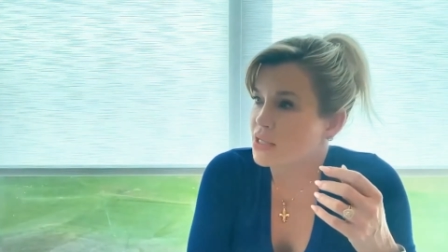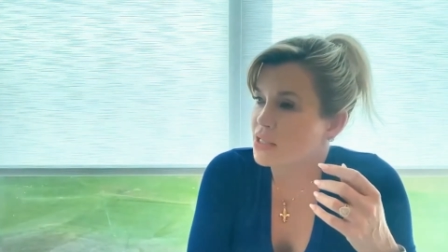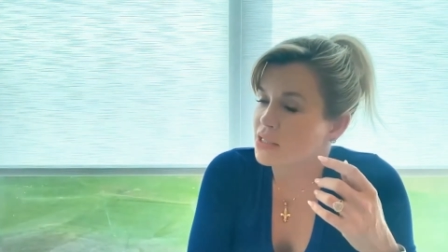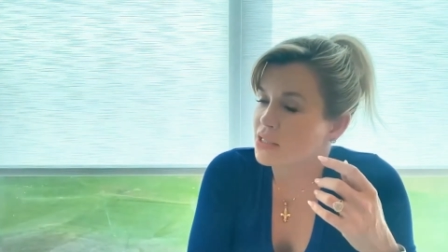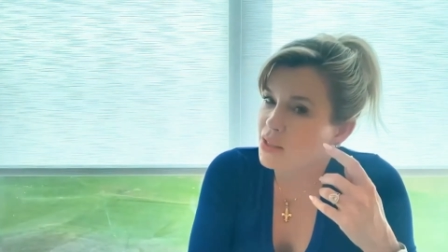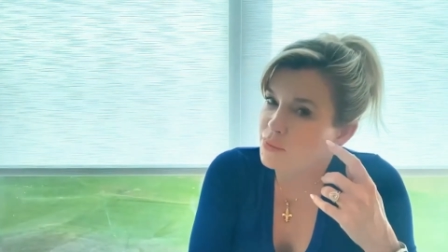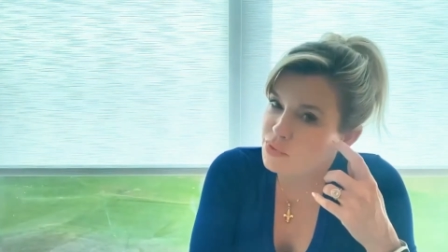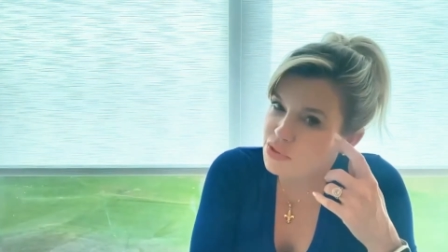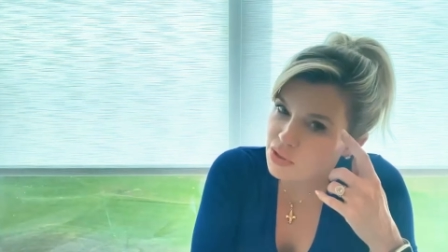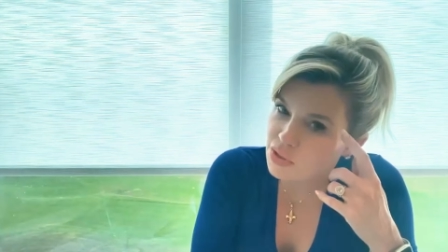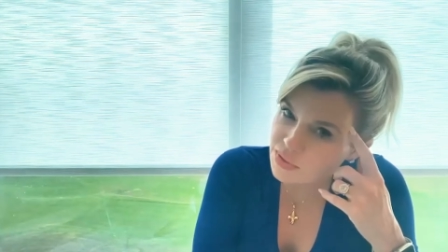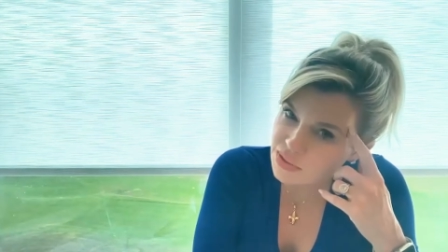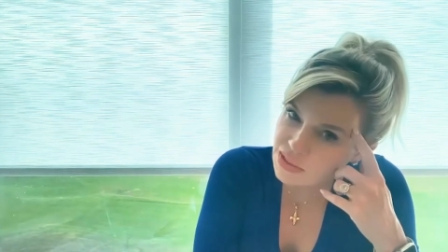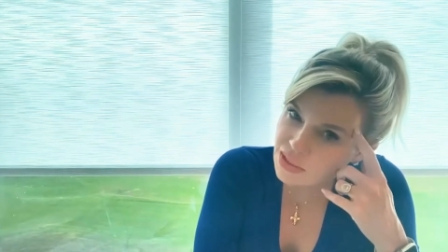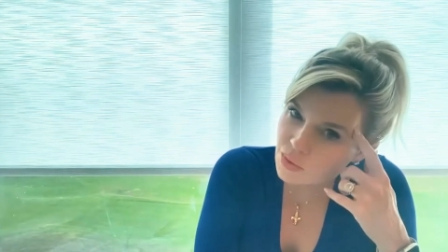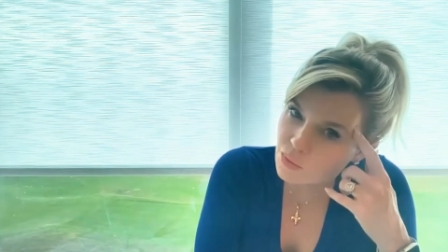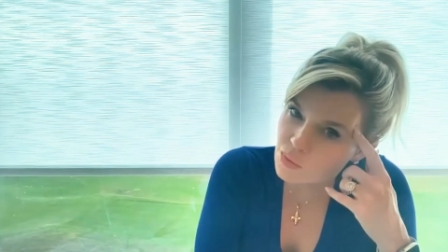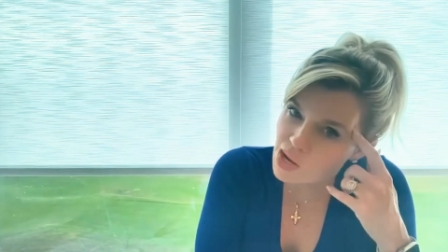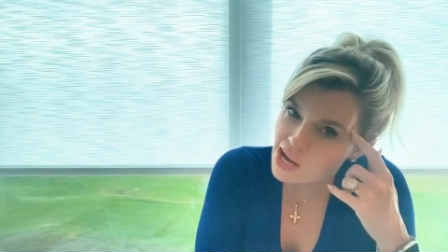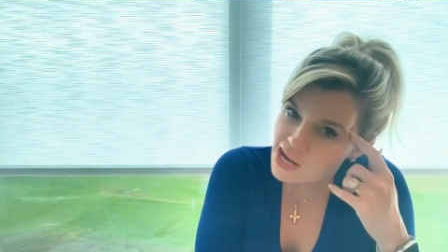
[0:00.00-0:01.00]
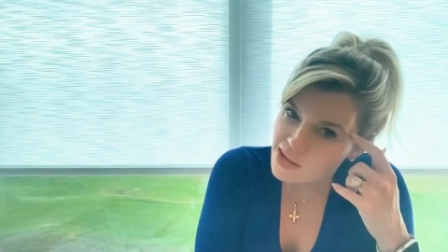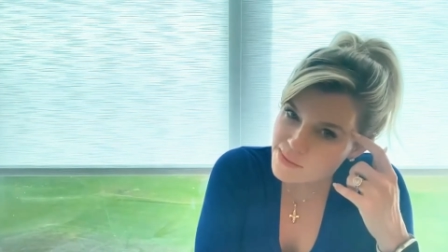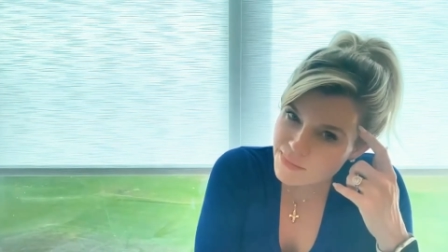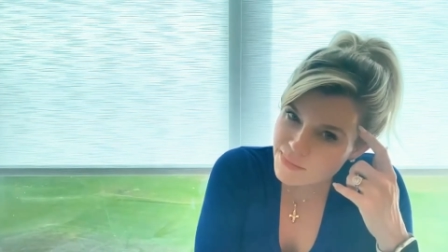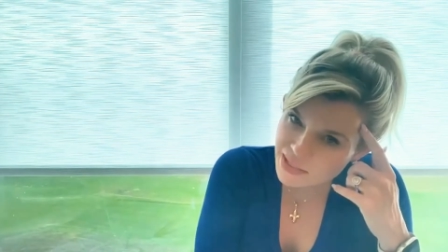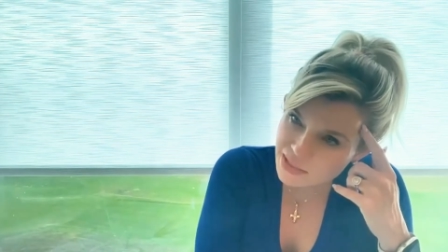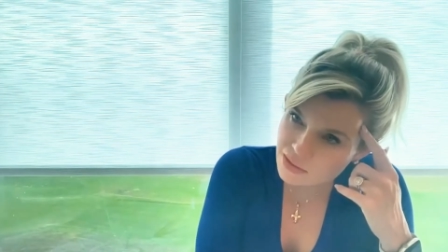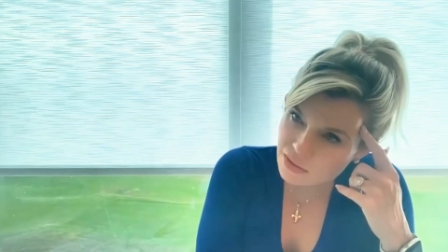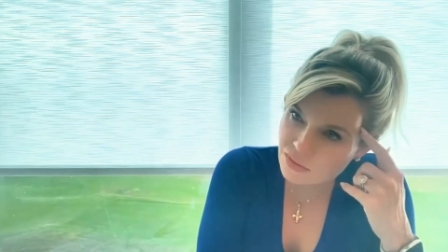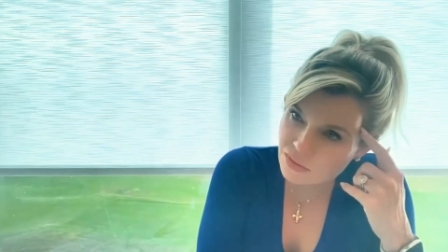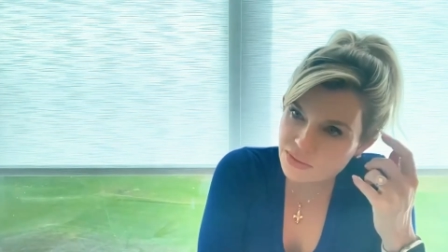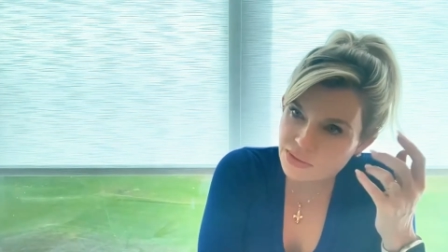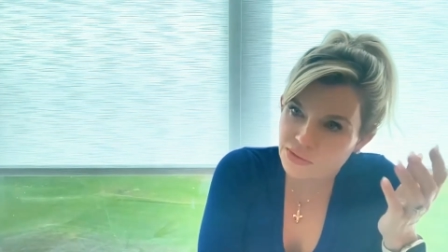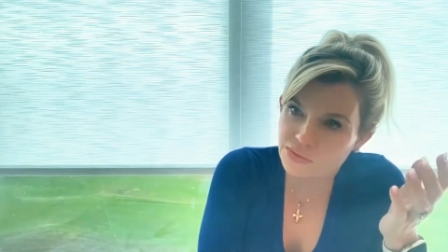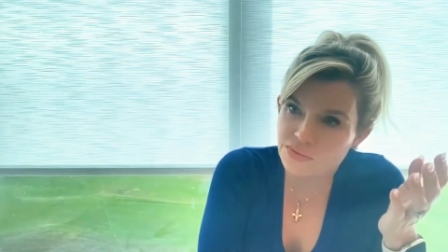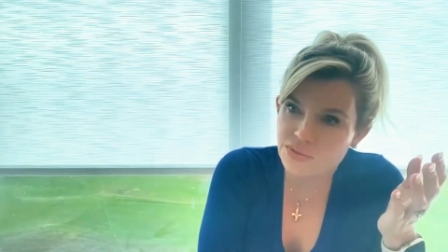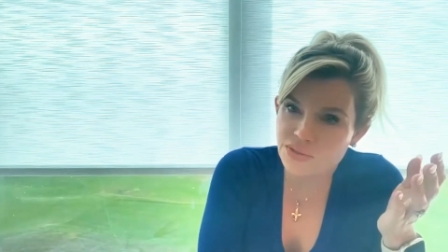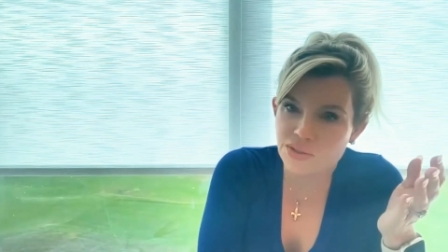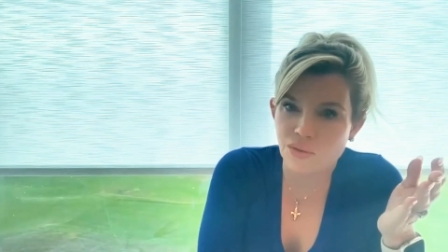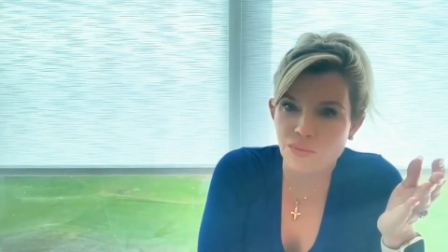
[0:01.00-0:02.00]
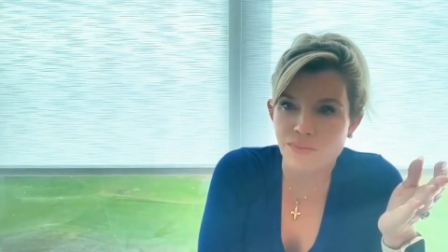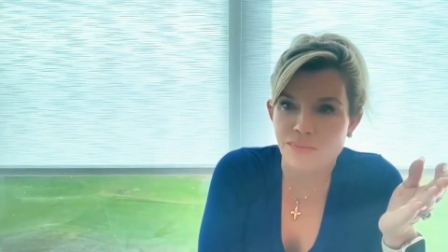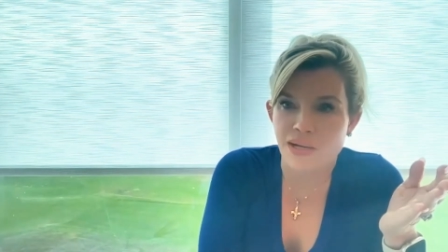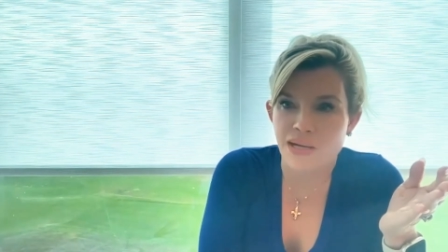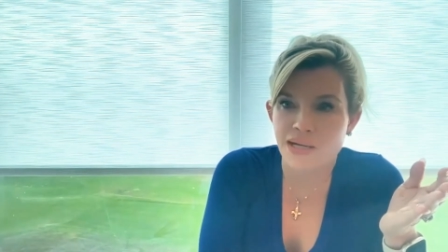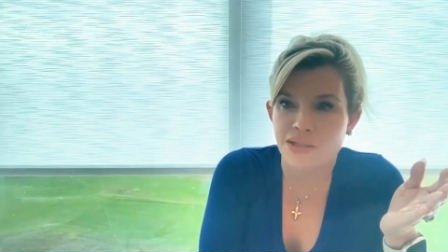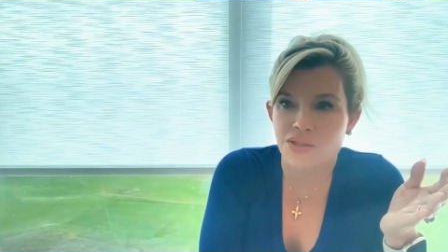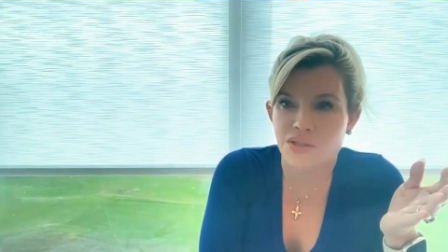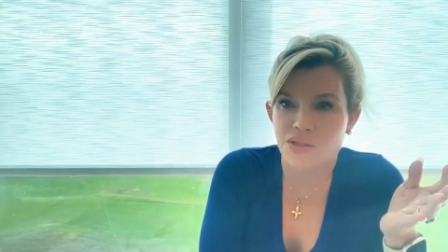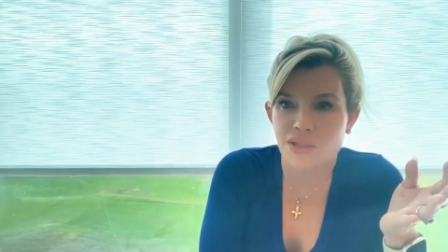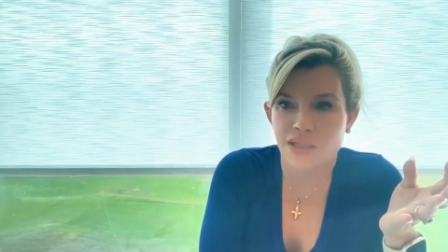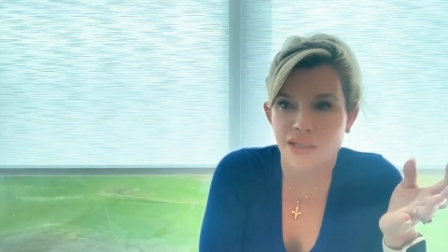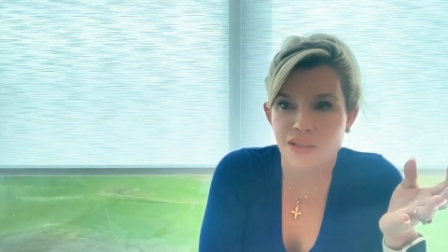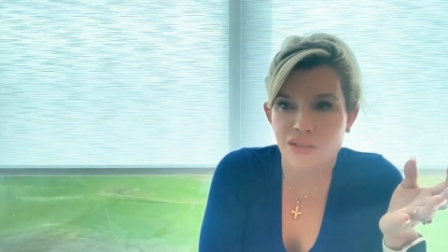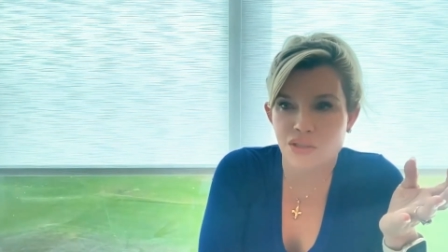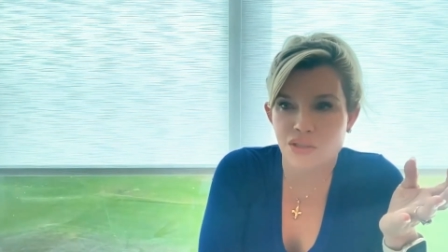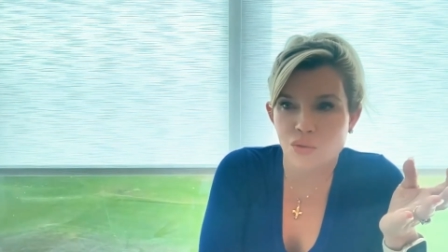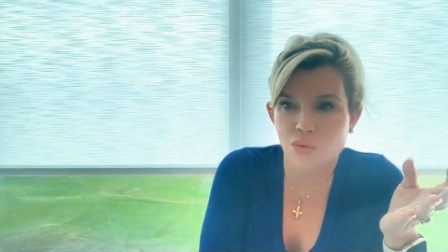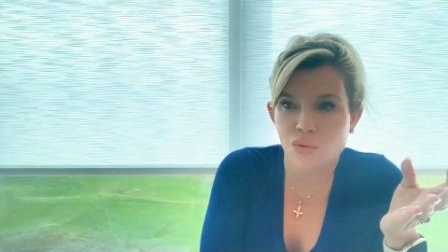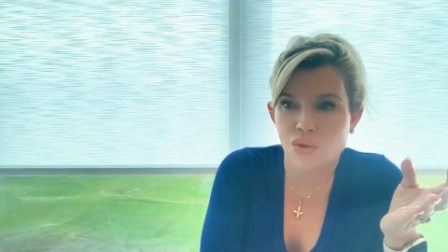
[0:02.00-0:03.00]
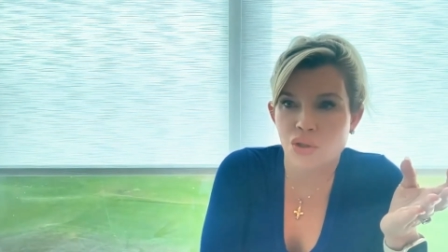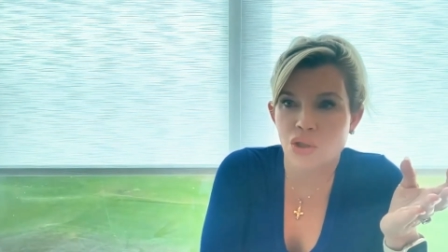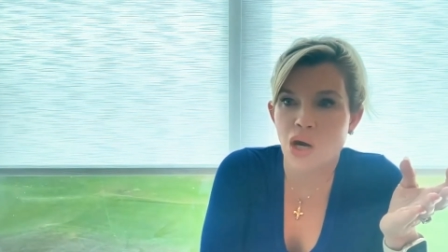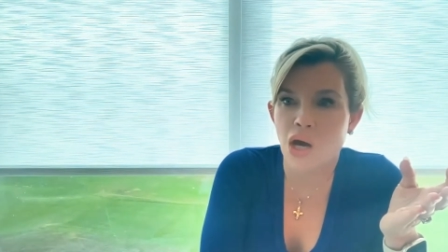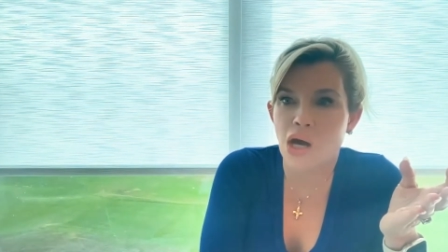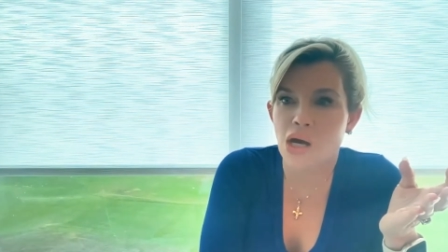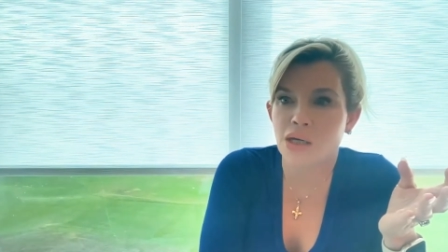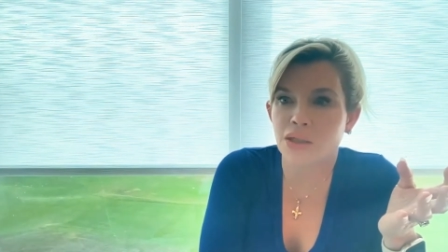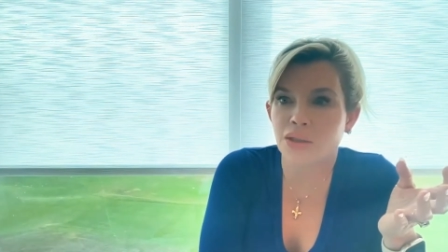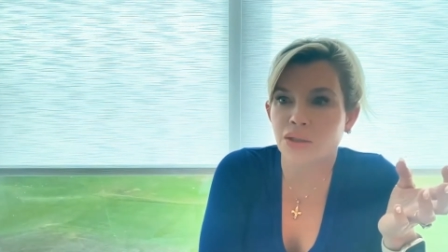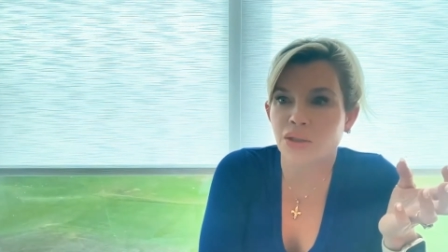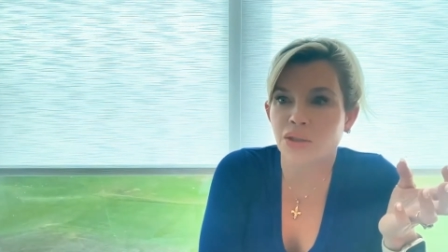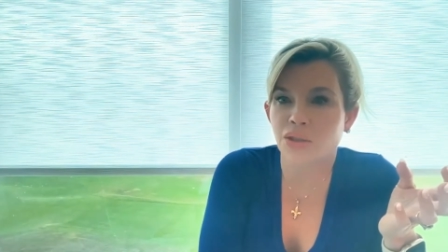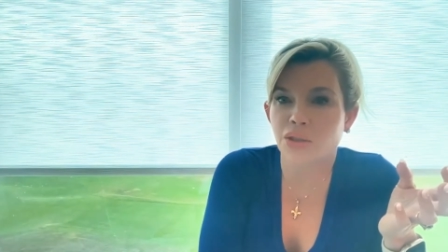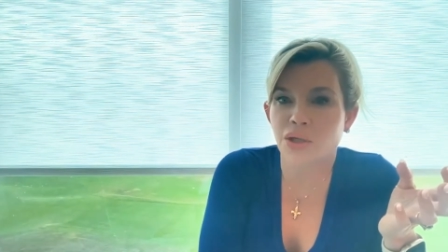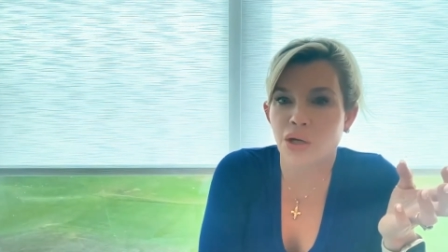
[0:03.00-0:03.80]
and I was always like, why am I going through so much, like so young,